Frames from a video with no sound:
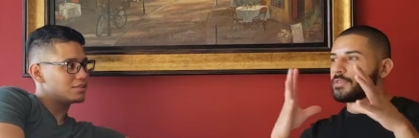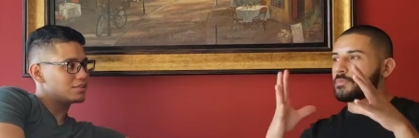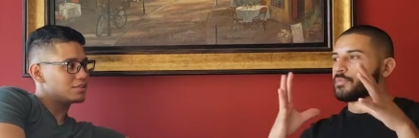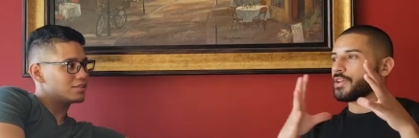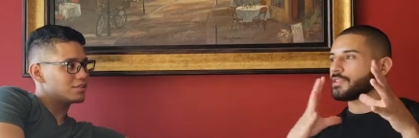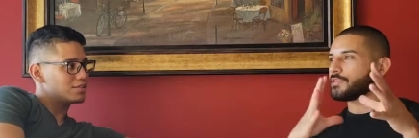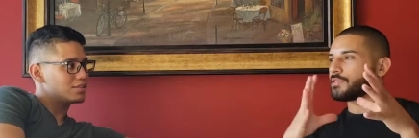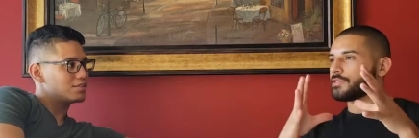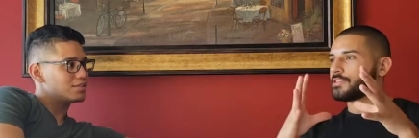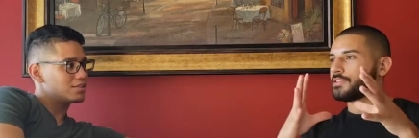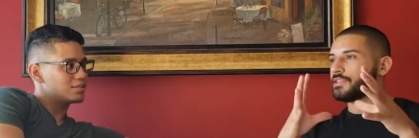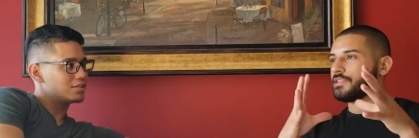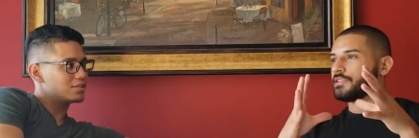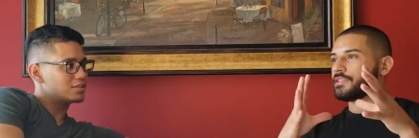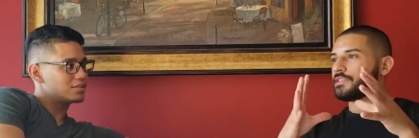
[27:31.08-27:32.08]
Speaker 1: in
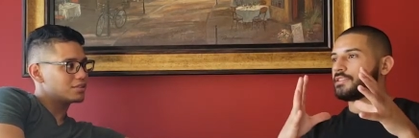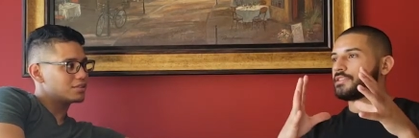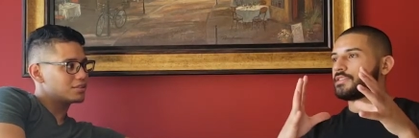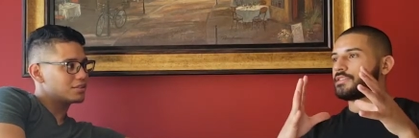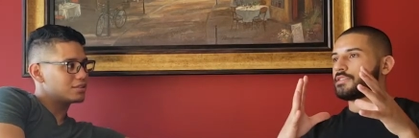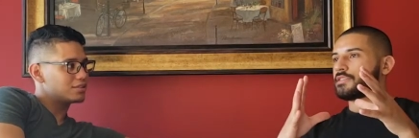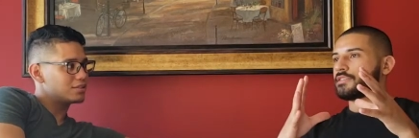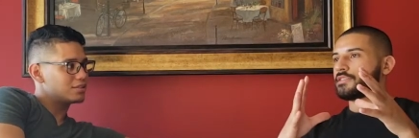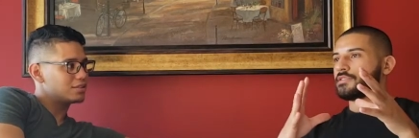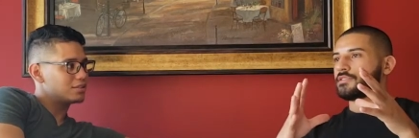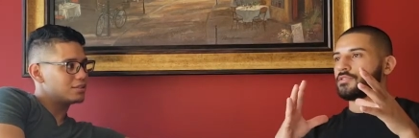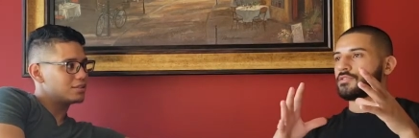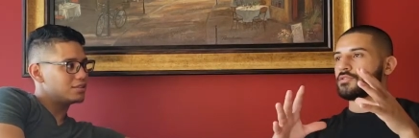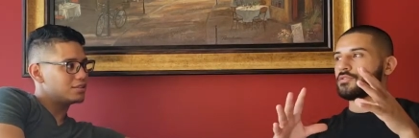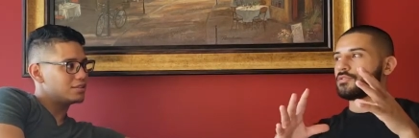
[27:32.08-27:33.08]
presidency,
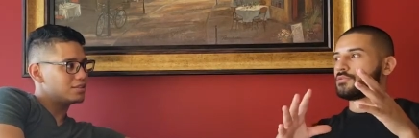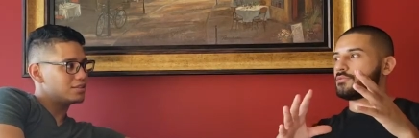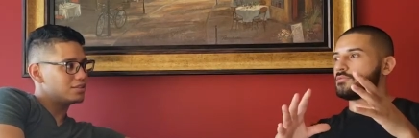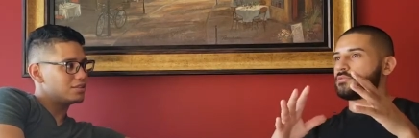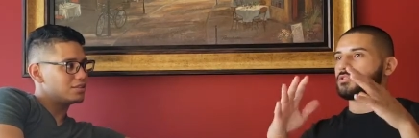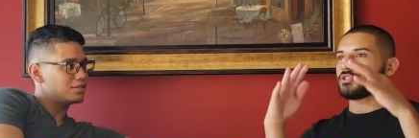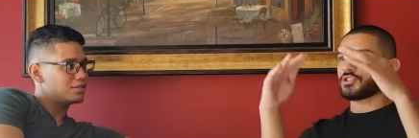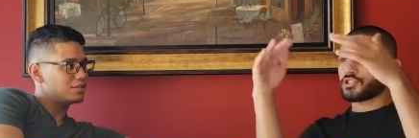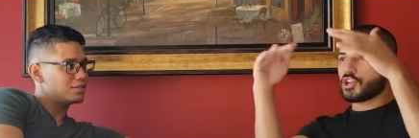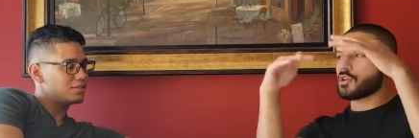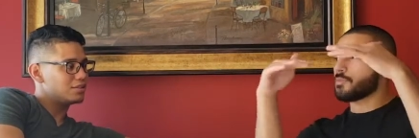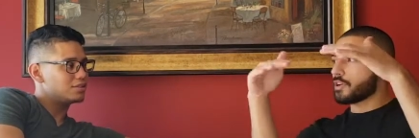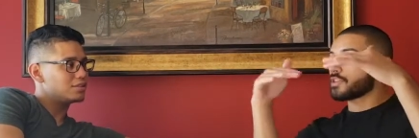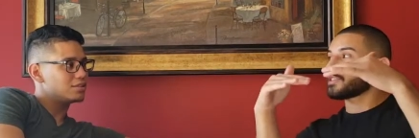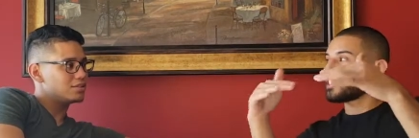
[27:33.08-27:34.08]
you know, the stock
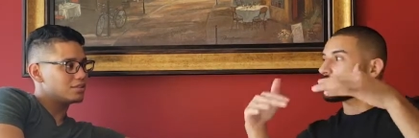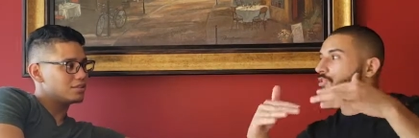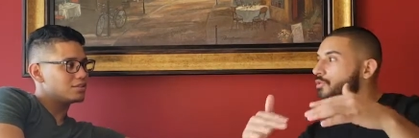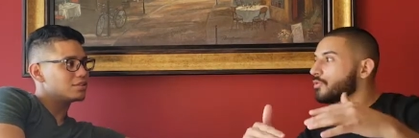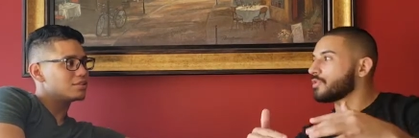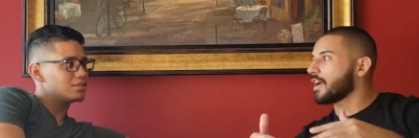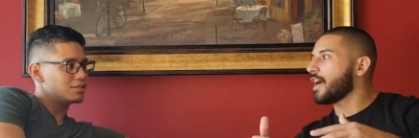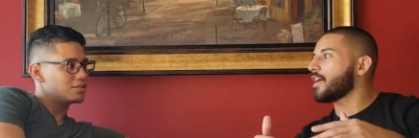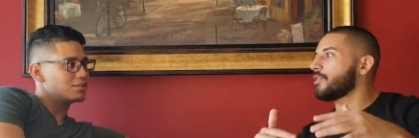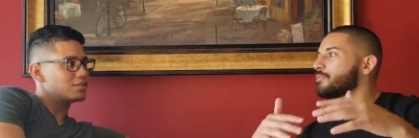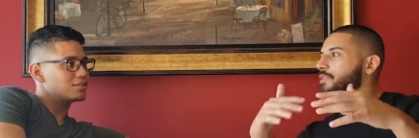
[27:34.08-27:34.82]
market starts to go down